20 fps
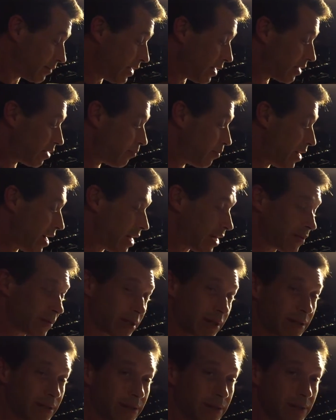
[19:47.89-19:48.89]
take the
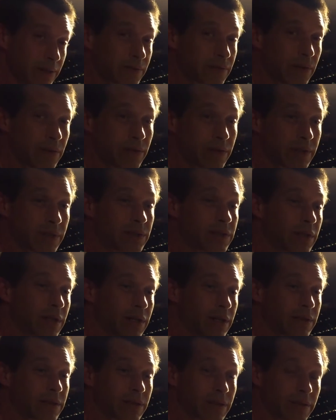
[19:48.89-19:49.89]
battery, throw it in a
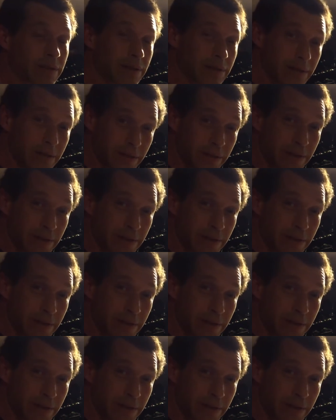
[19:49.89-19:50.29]
charger,